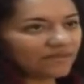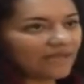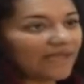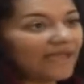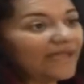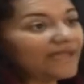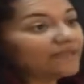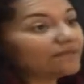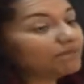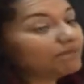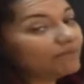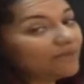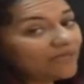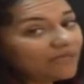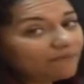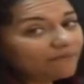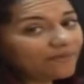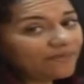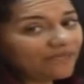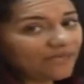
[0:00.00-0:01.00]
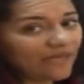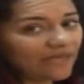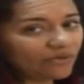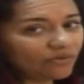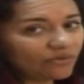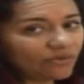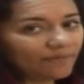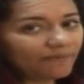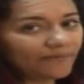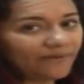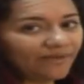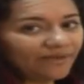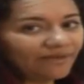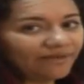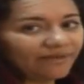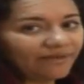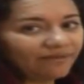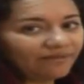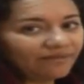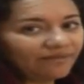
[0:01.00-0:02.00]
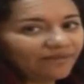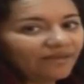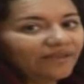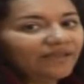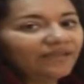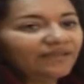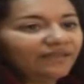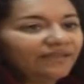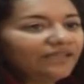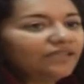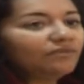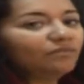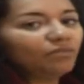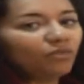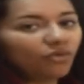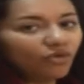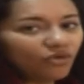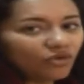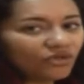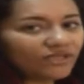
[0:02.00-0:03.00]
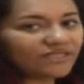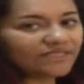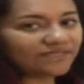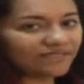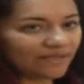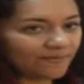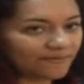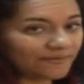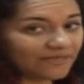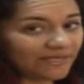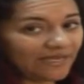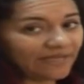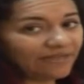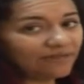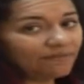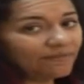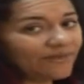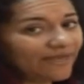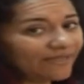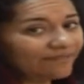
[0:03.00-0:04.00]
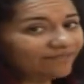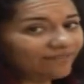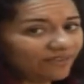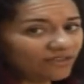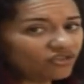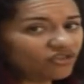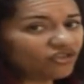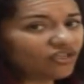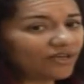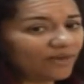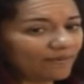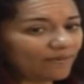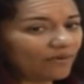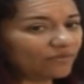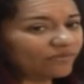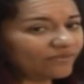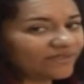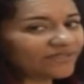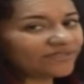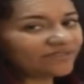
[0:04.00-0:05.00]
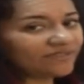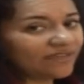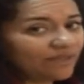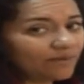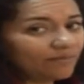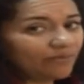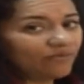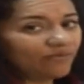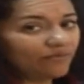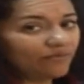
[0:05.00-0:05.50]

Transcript: And maybe I will bring it, need more steps and be attention about this type of